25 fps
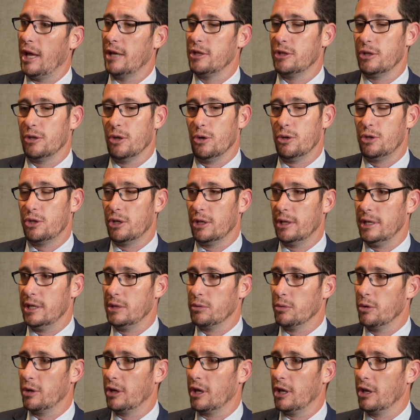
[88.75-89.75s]
As you know,
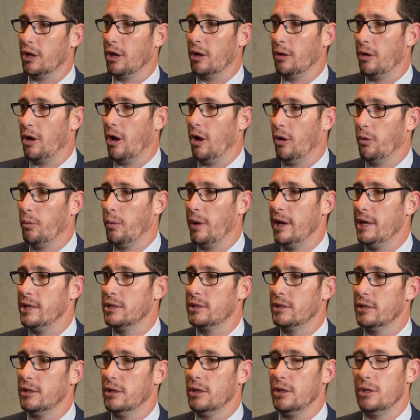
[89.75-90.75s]
Chile's working on, on
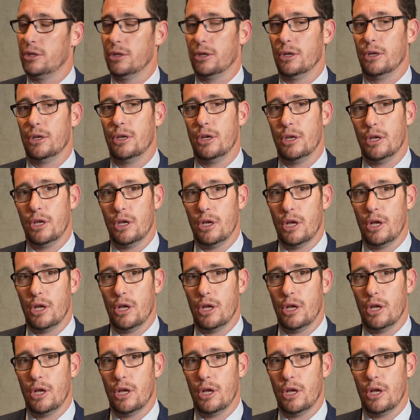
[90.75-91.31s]
ways to, to